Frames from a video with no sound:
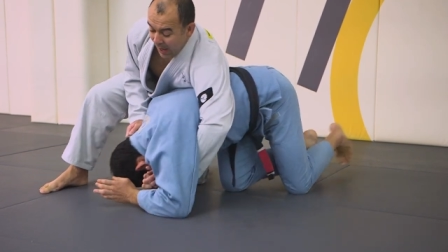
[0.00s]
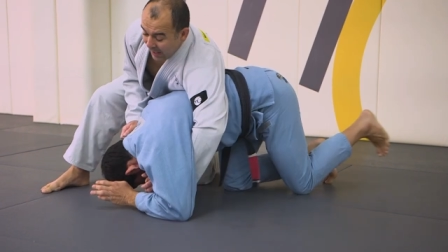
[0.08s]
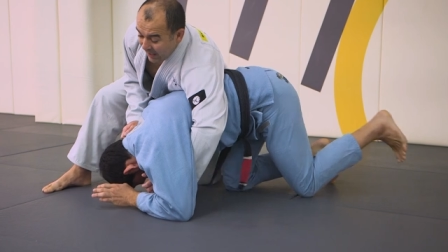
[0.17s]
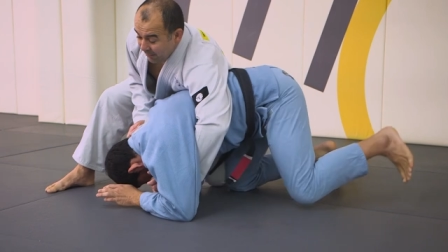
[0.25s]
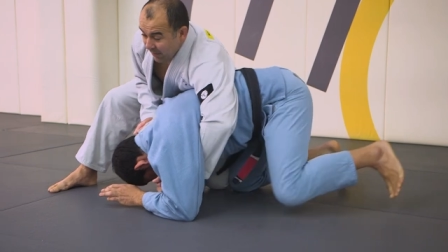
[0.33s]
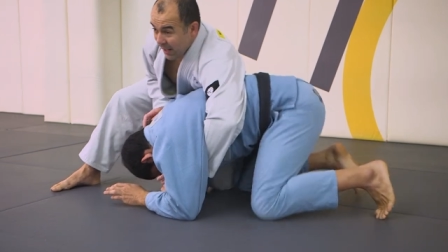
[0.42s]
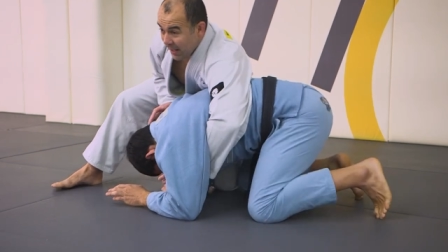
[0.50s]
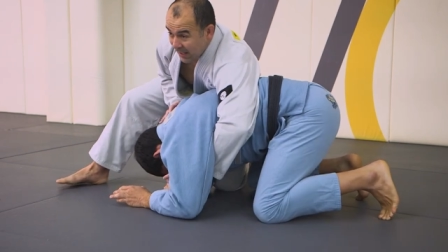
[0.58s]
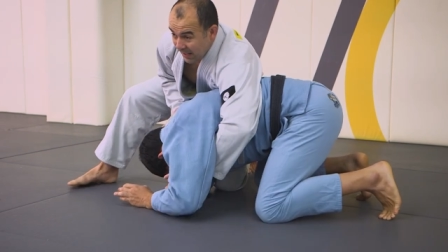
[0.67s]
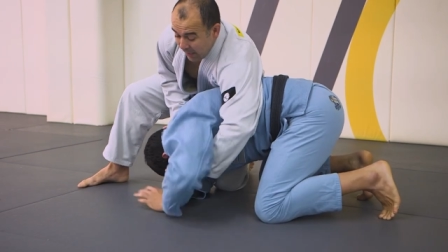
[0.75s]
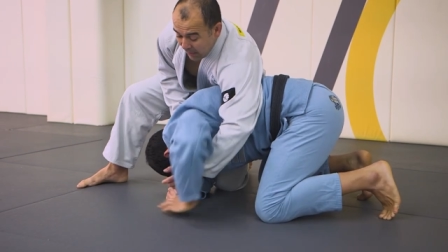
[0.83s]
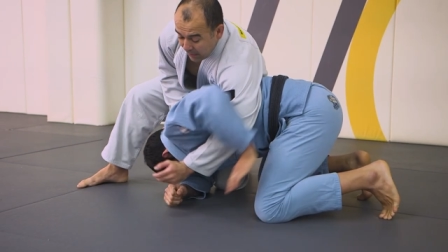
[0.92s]
I never
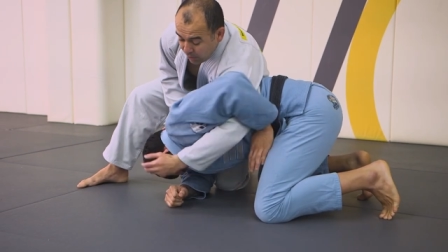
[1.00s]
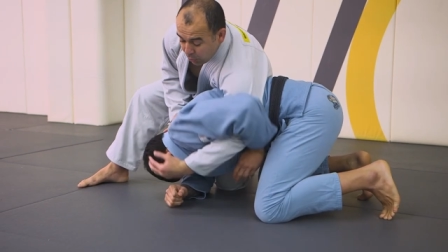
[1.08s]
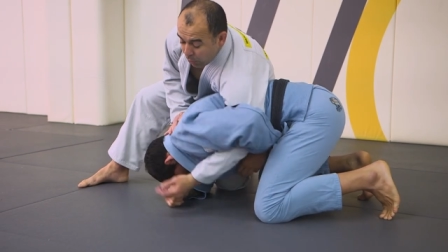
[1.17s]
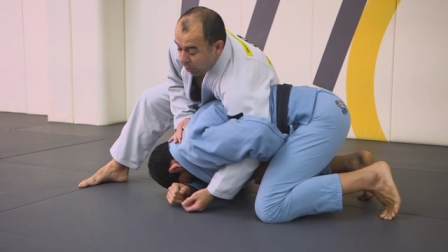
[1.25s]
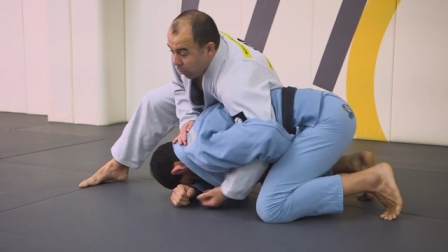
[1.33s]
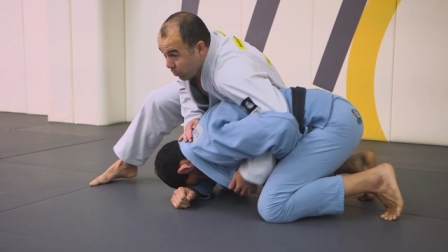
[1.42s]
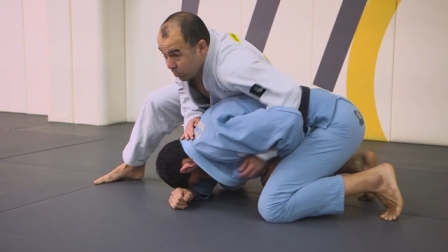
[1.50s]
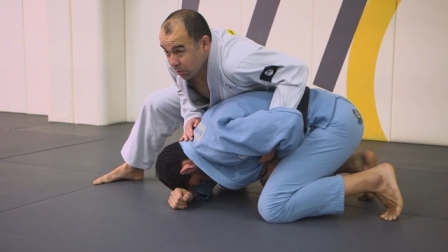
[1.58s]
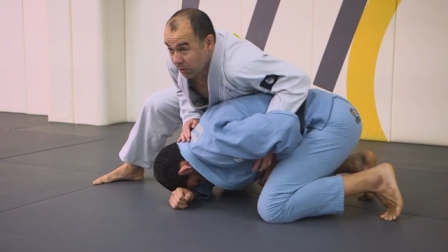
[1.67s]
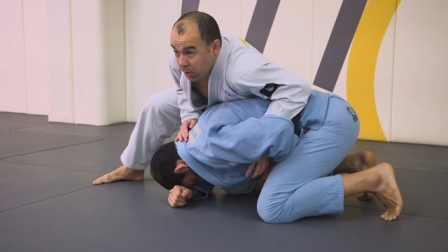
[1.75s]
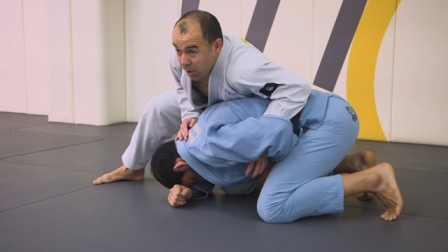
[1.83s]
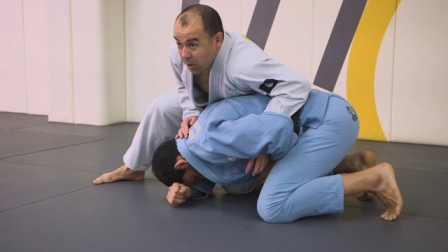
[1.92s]
let it get like so
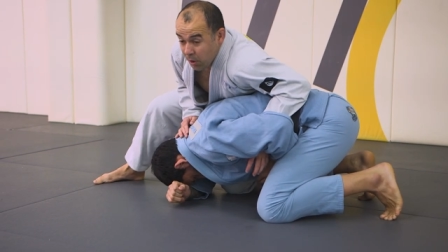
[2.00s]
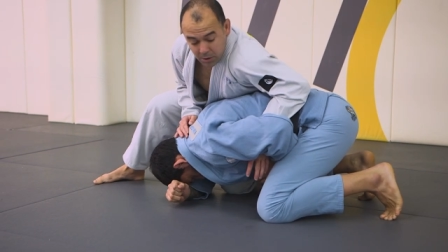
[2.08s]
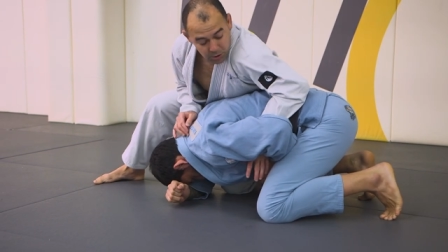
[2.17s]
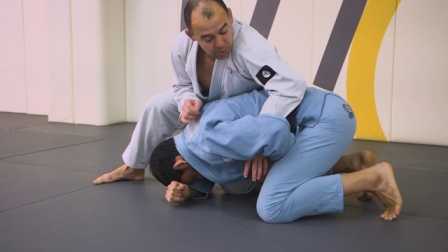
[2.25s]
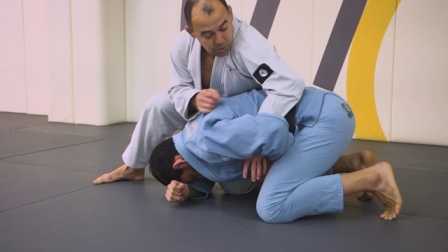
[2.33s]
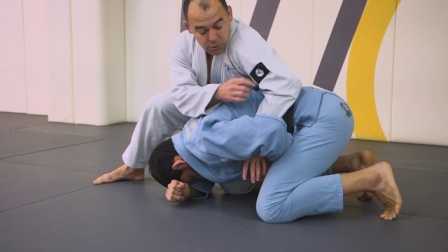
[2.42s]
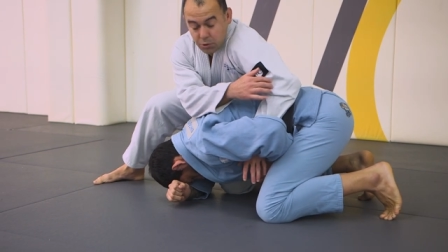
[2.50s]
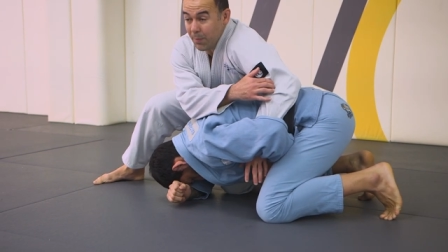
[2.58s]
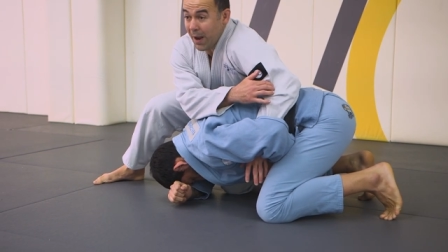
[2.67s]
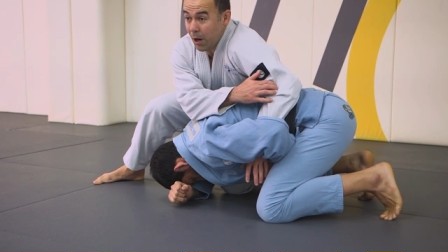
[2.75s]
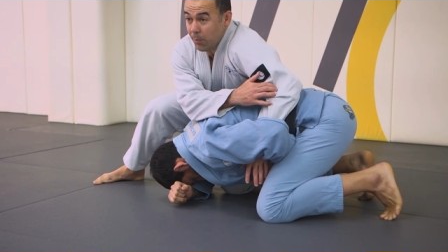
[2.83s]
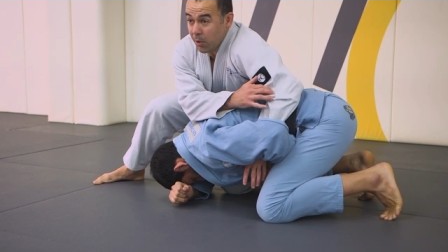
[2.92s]
close to
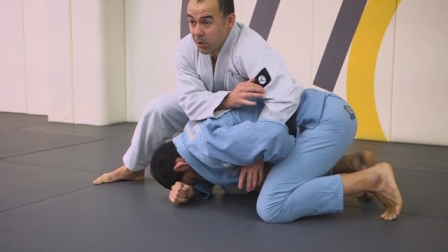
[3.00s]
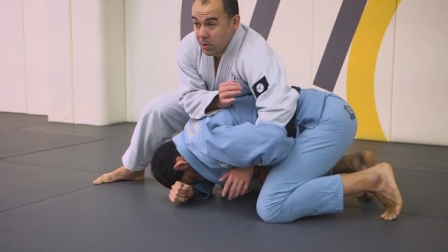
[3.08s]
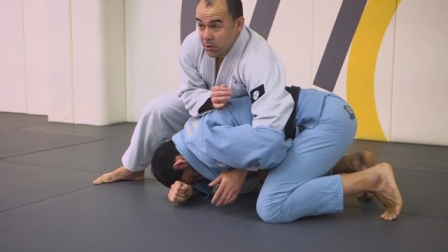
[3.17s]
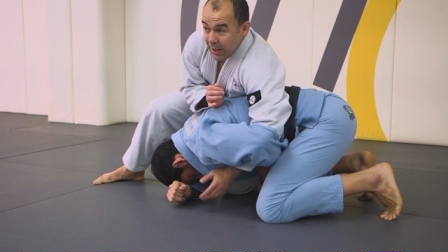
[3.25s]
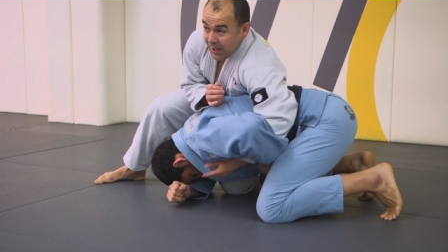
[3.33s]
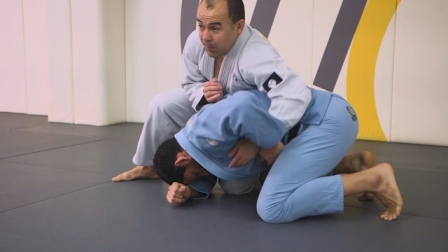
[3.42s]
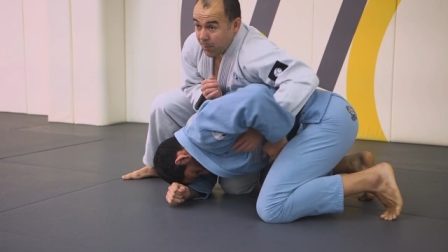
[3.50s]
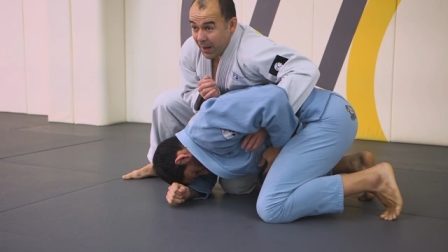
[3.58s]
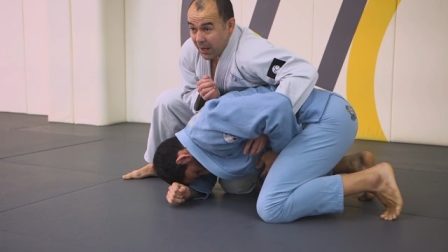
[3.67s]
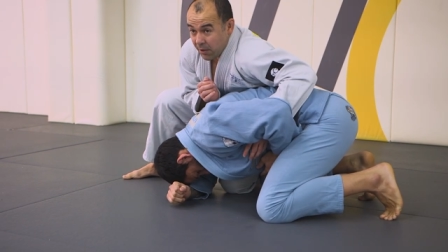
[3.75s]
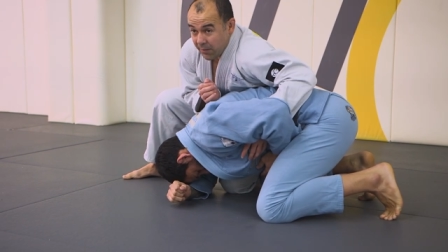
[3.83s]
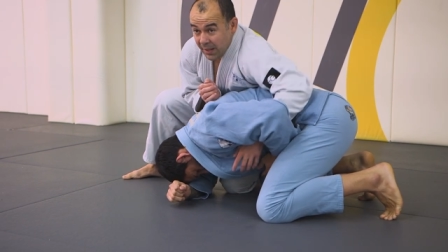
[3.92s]
my elbow. So I can put my
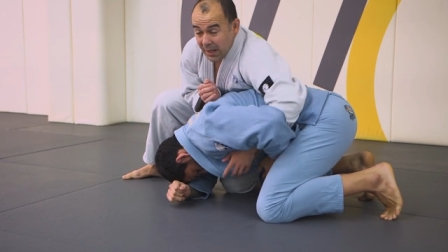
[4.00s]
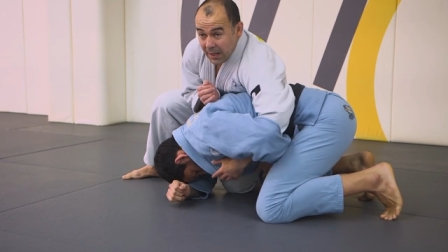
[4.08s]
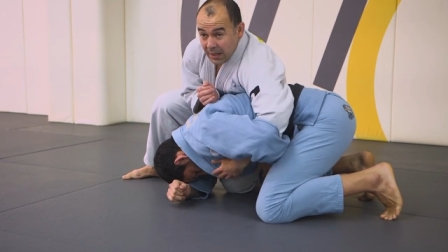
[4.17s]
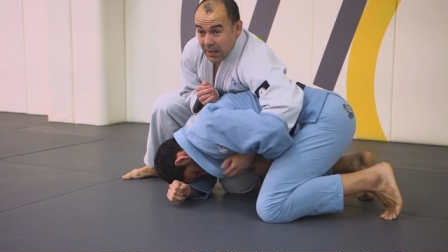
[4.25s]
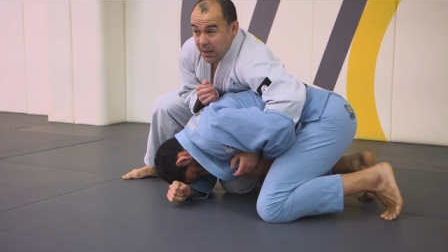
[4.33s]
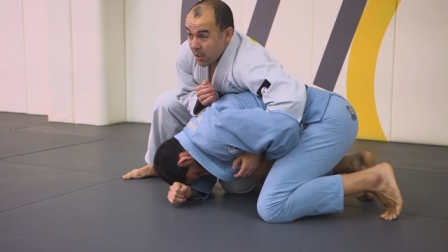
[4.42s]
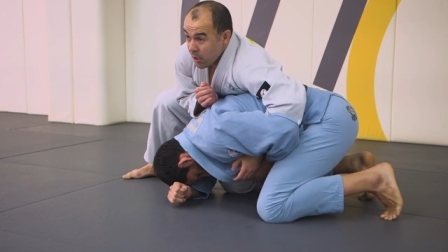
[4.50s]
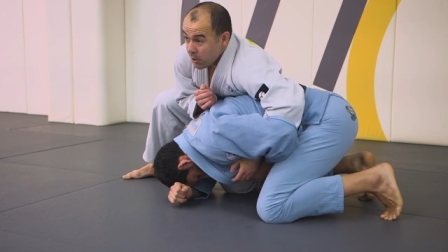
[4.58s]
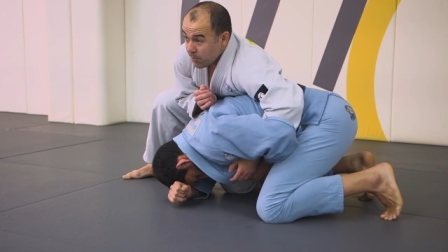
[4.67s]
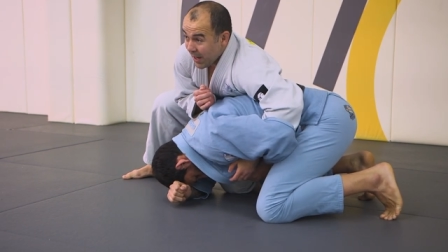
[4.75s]
hand over there.